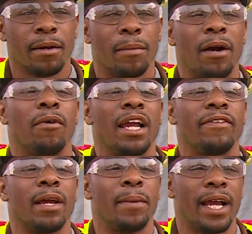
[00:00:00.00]
my
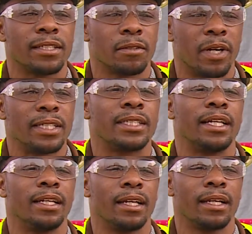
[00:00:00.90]
wife had passed away
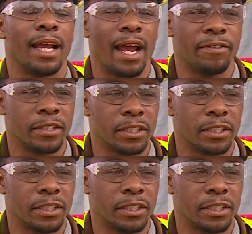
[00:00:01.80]
suddenly after